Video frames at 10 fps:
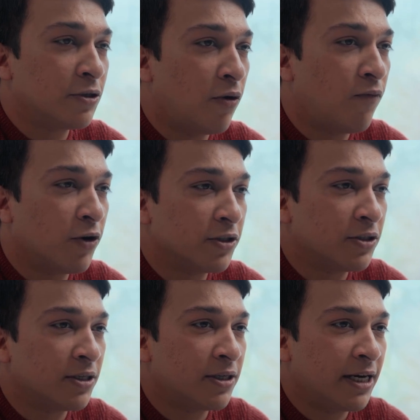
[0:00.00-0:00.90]
storm
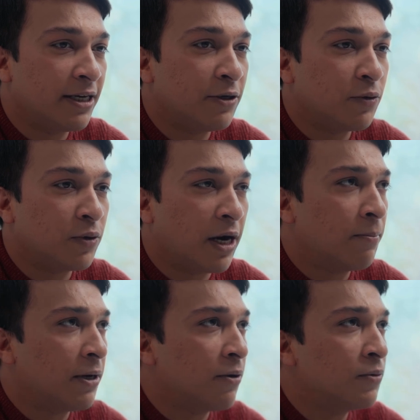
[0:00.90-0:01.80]
wasn't ready to
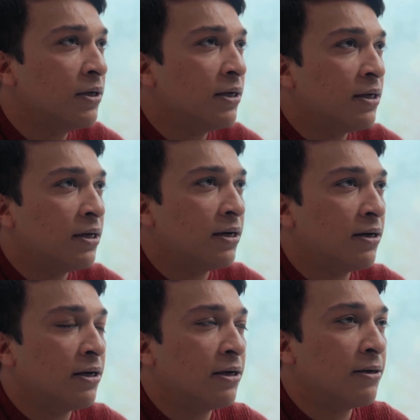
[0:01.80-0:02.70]
come down.
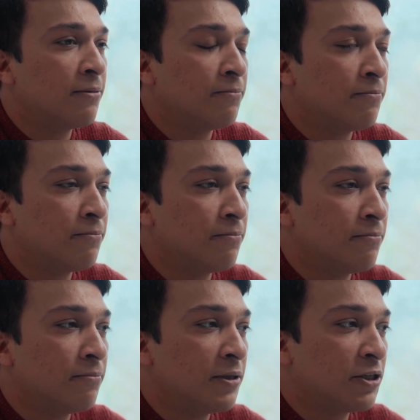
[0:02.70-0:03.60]

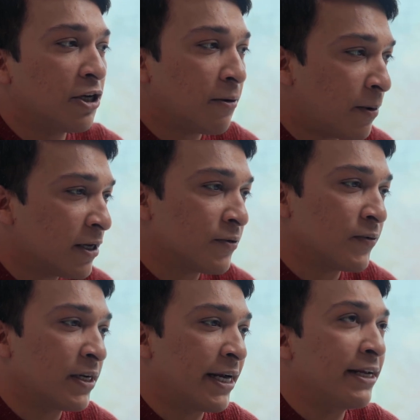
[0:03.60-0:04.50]
The Sherpas
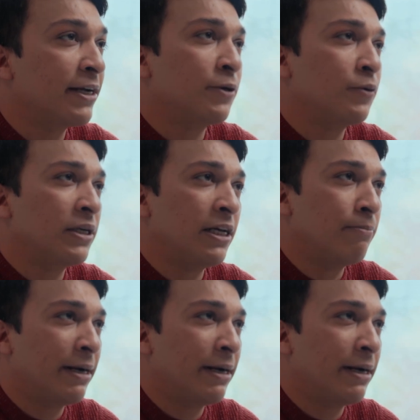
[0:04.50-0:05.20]
were getting into really